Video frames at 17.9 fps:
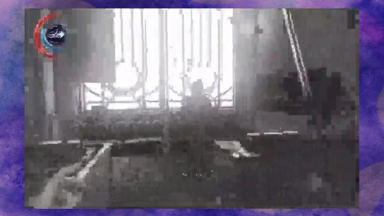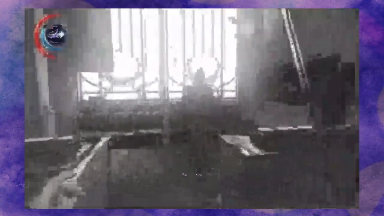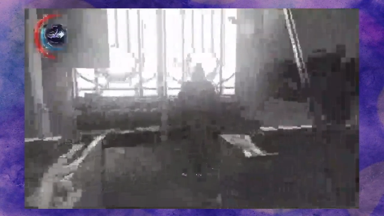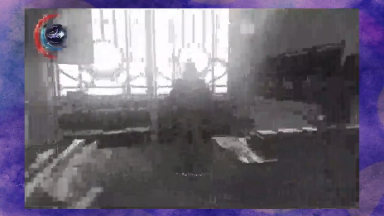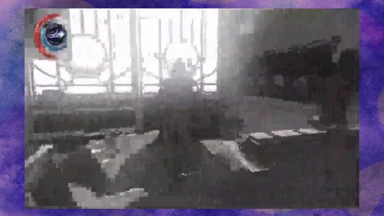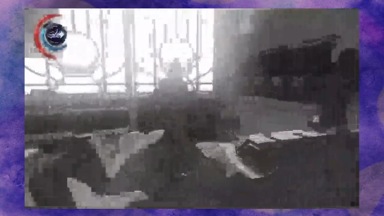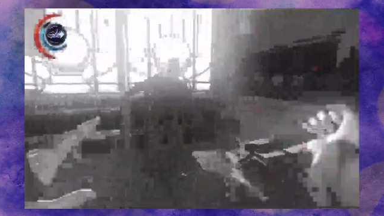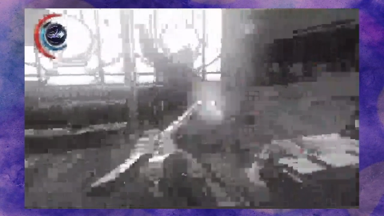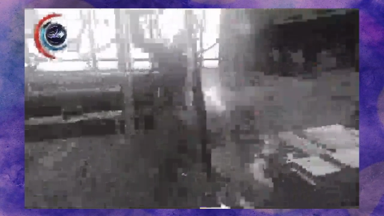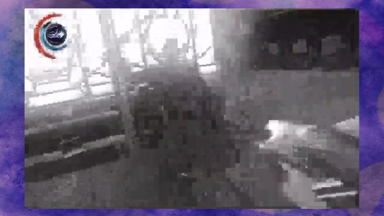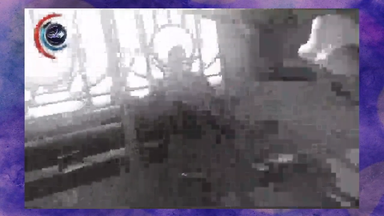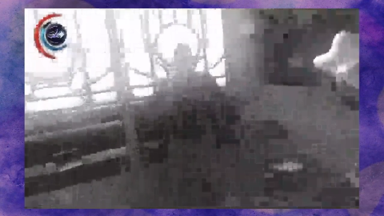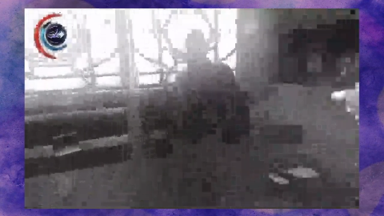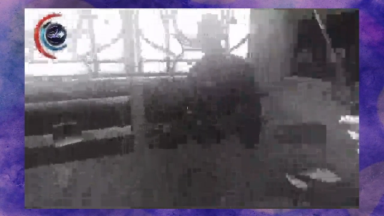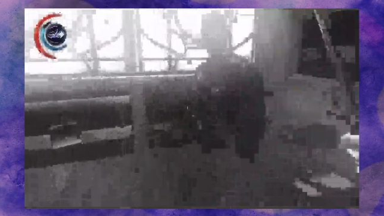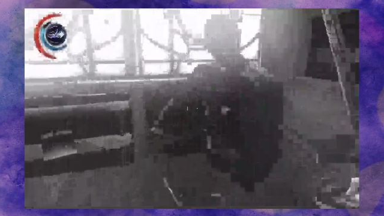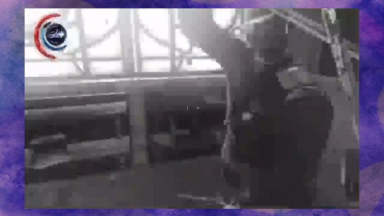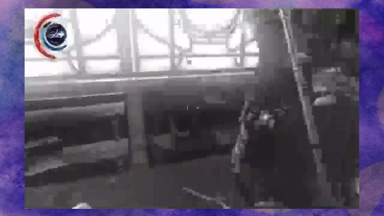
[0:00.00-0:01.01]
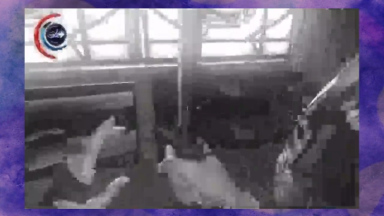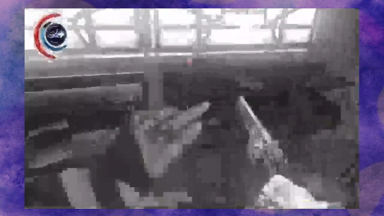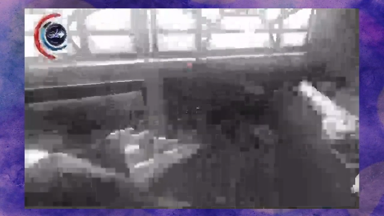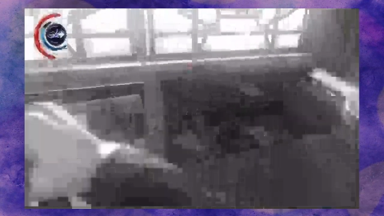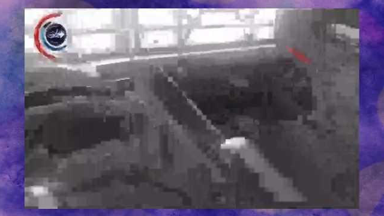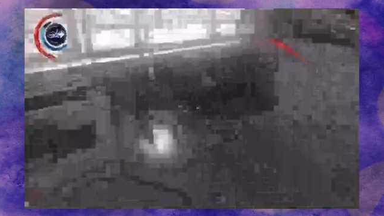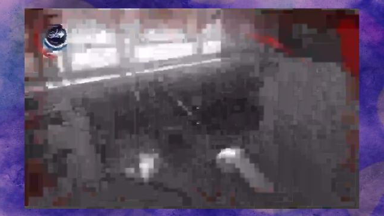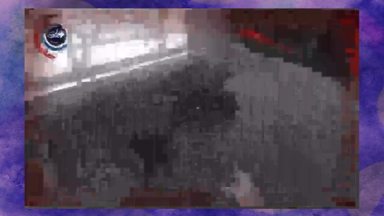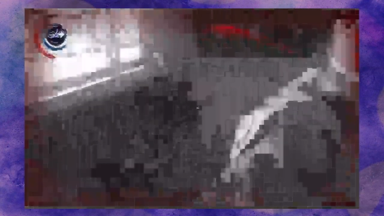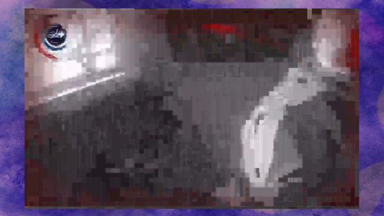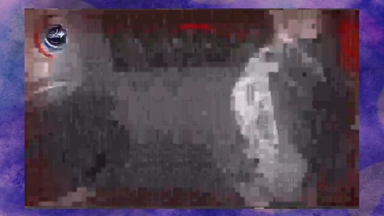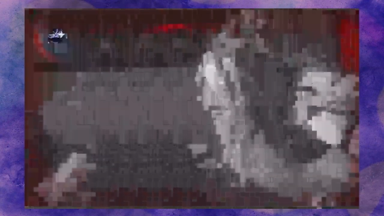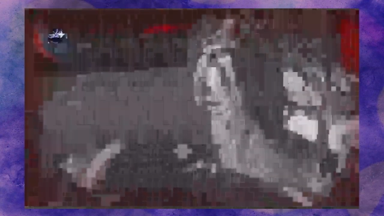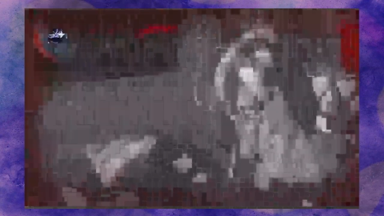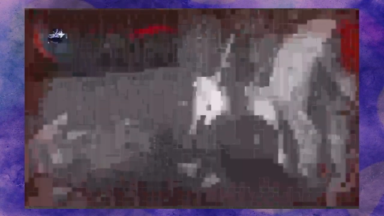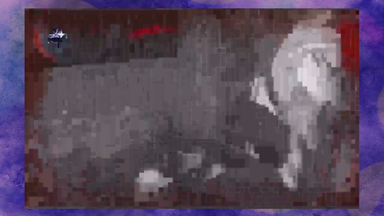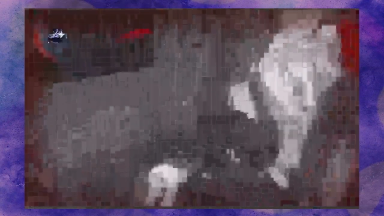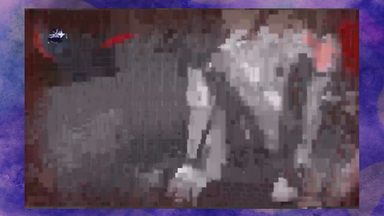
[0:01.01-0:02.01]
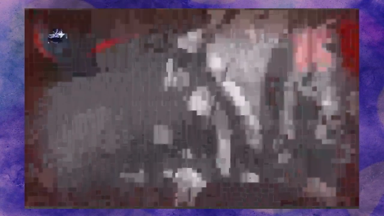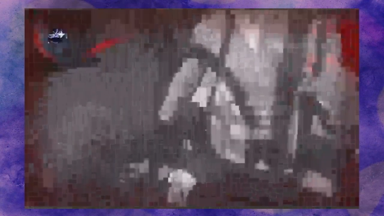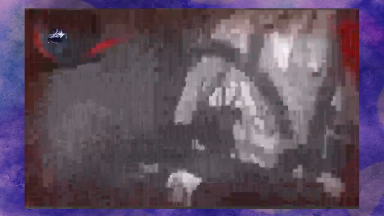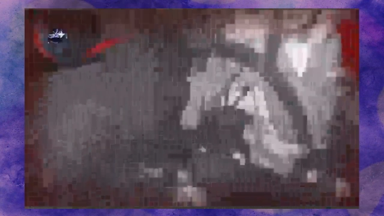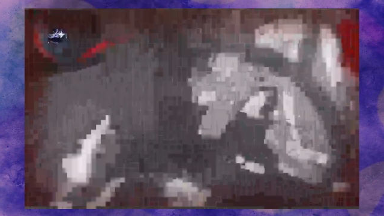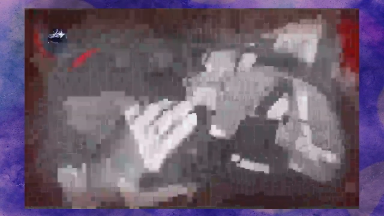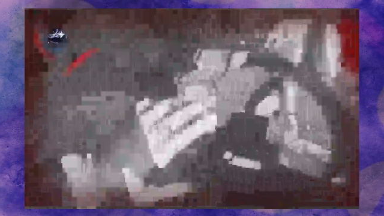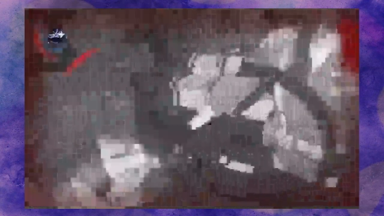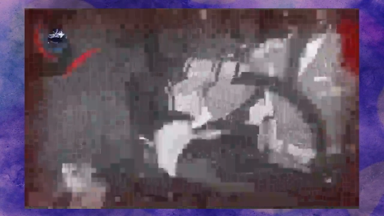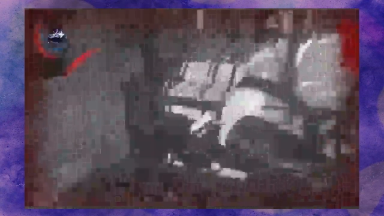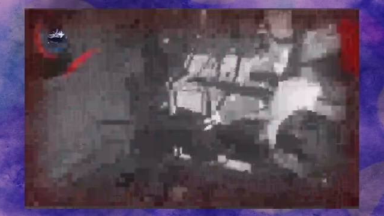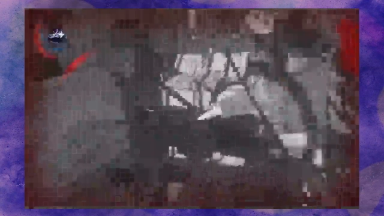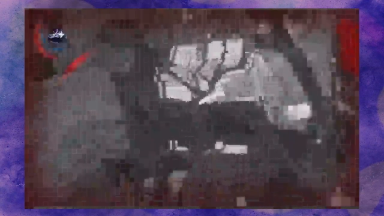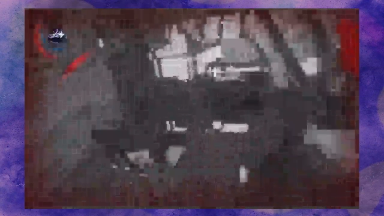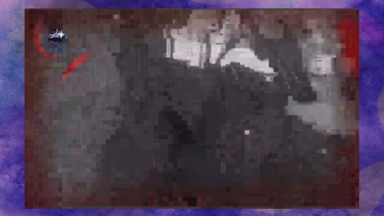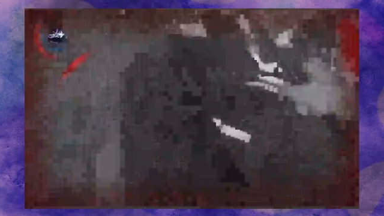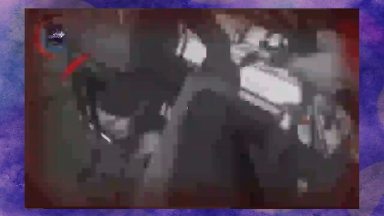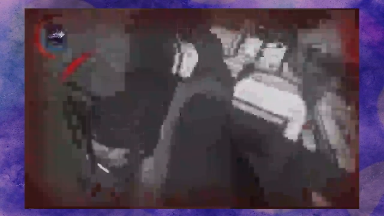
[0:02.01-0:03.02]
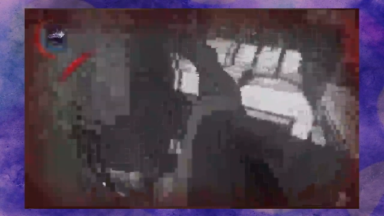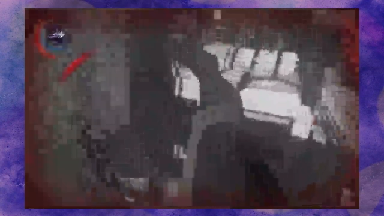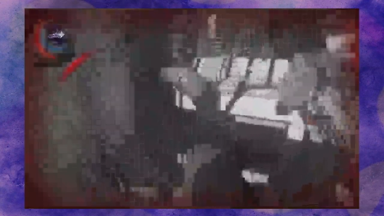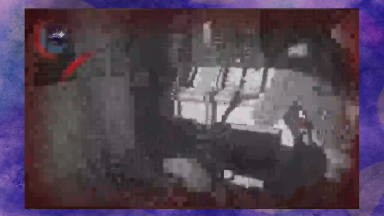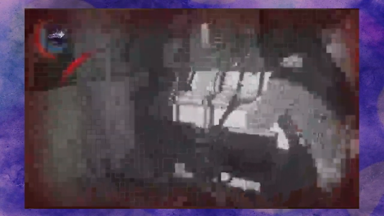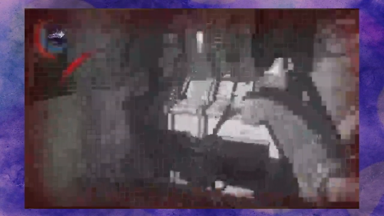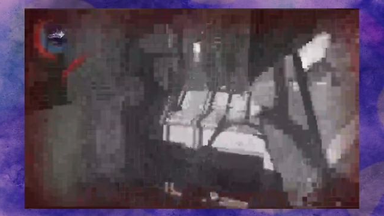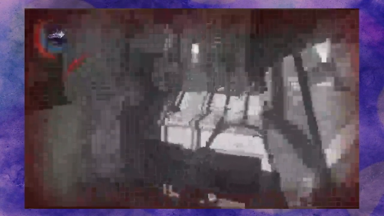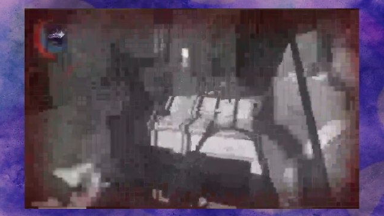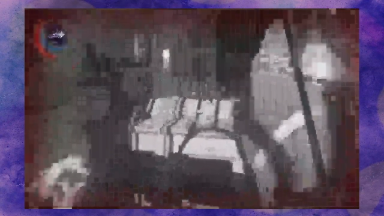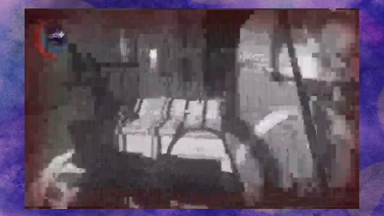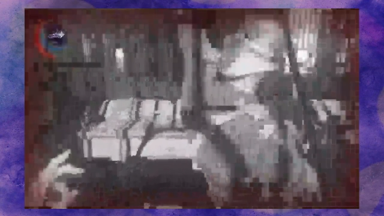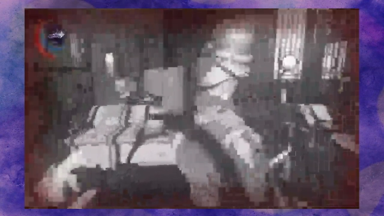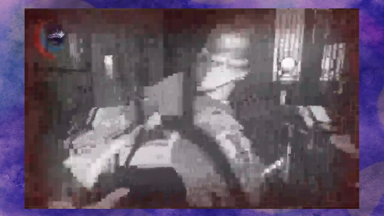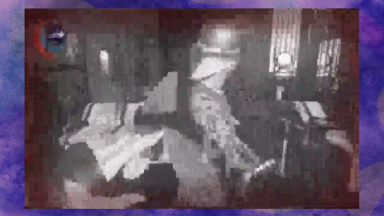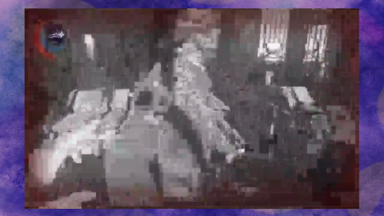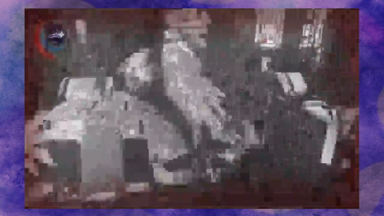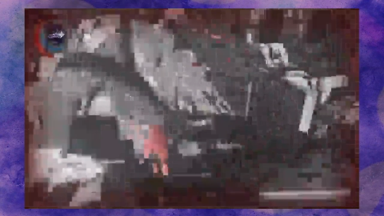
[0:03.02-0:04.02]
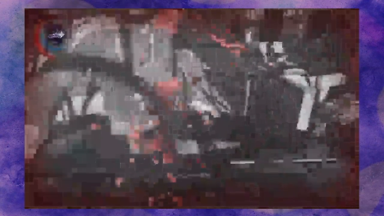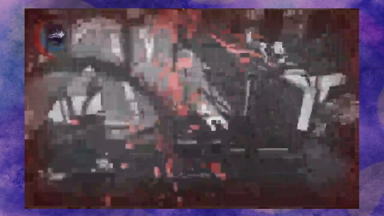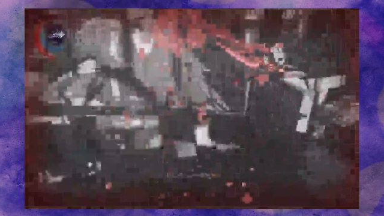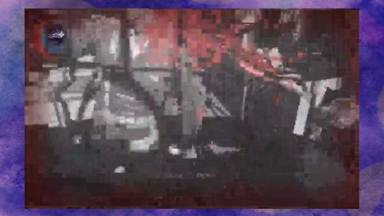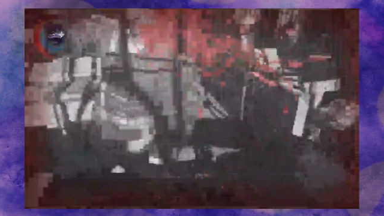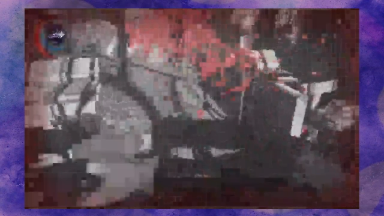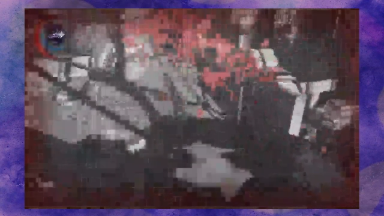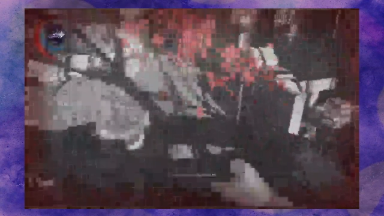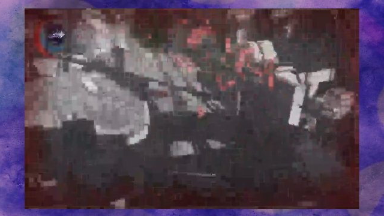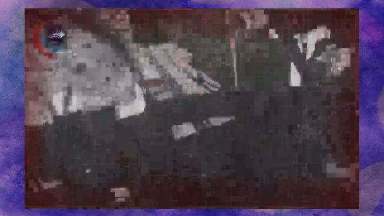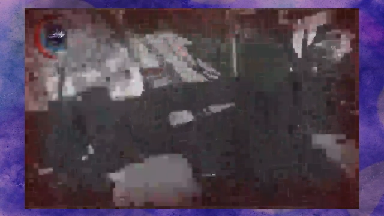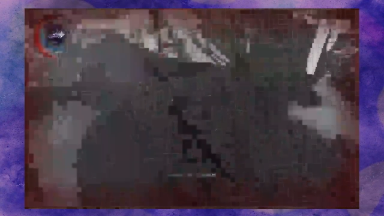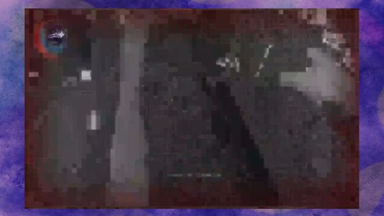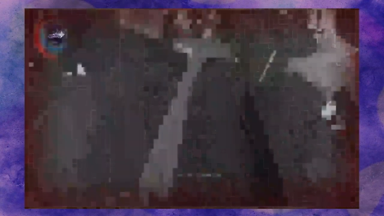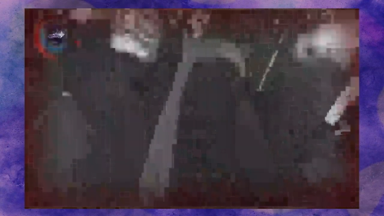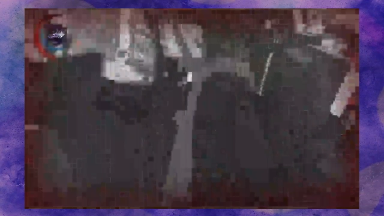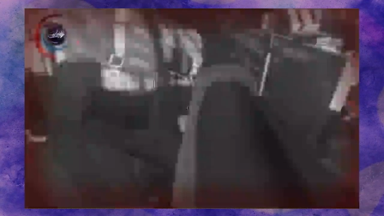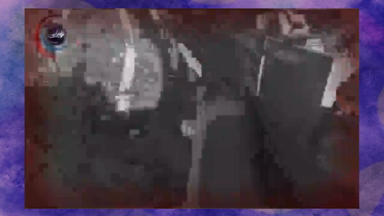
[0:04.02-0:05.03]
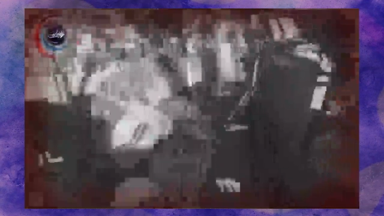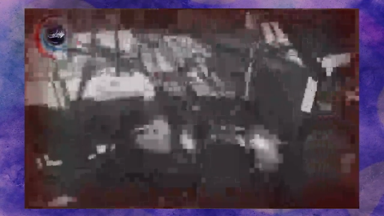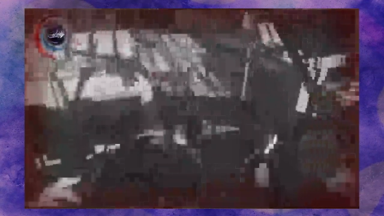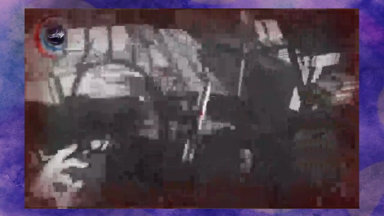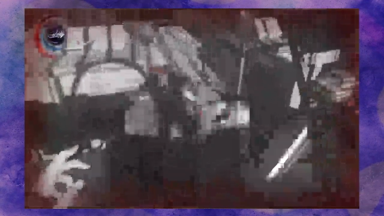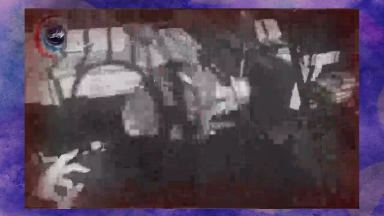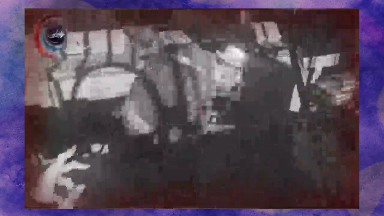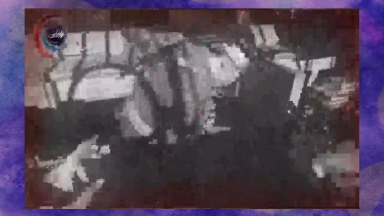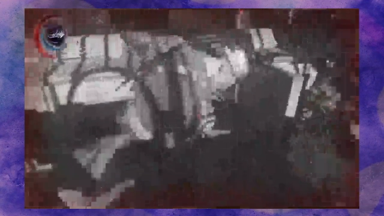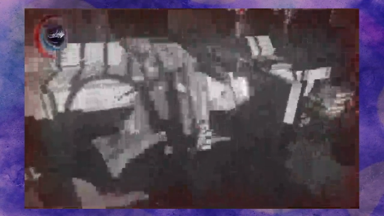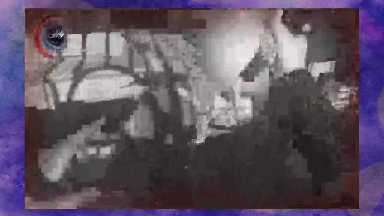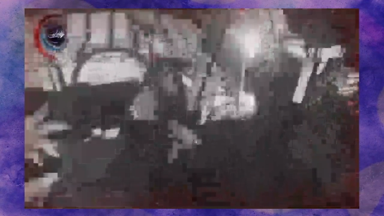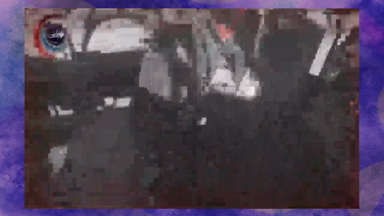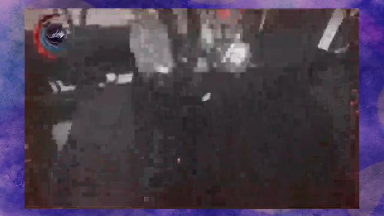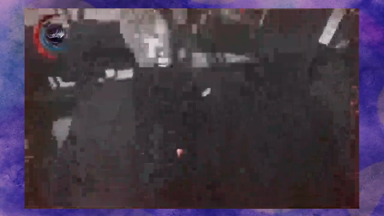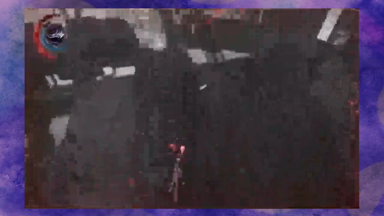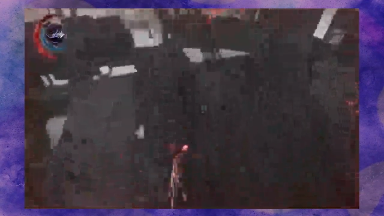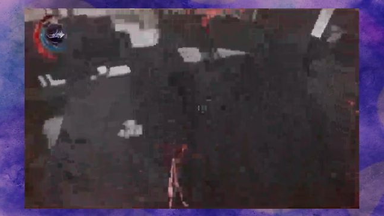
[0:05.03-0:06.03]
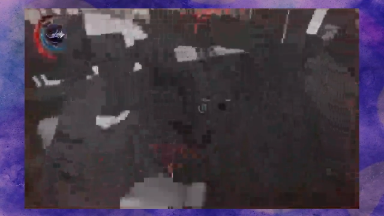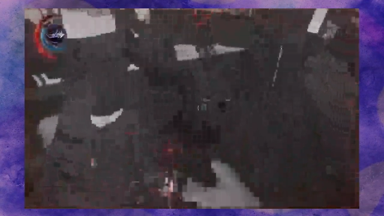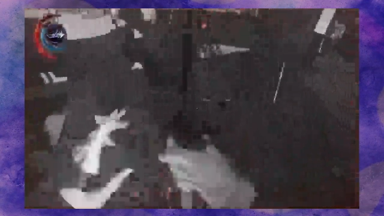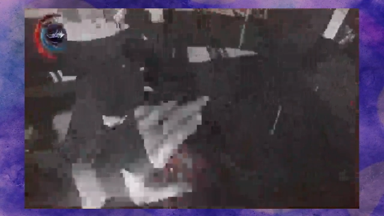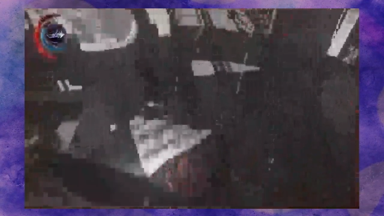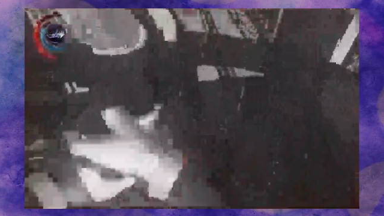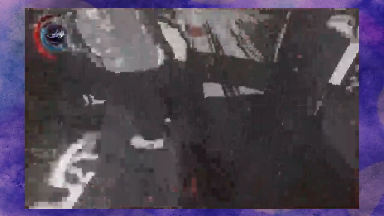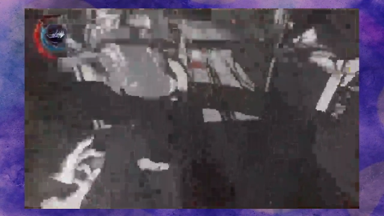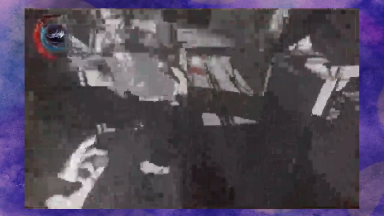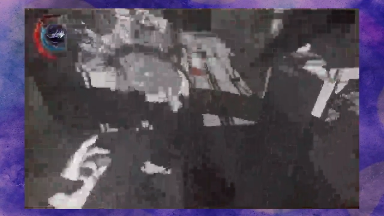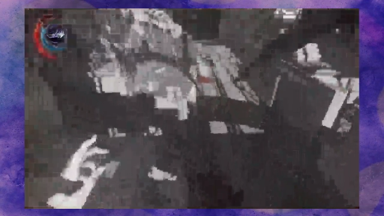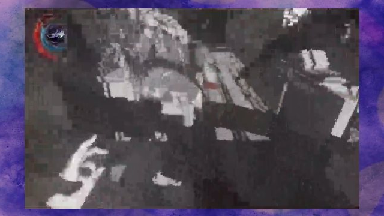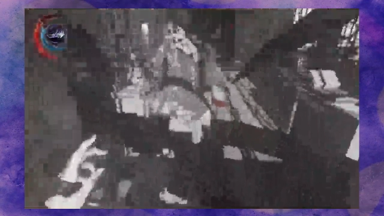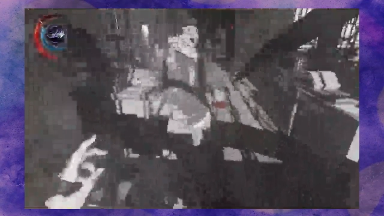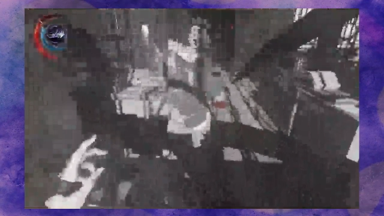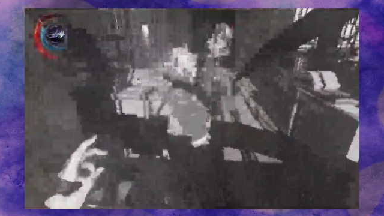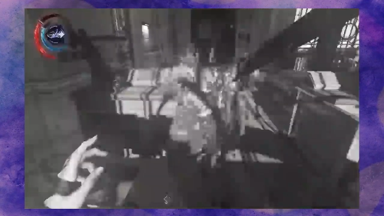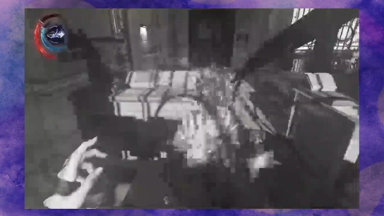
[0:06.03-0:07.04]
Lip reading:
(no speaker visible)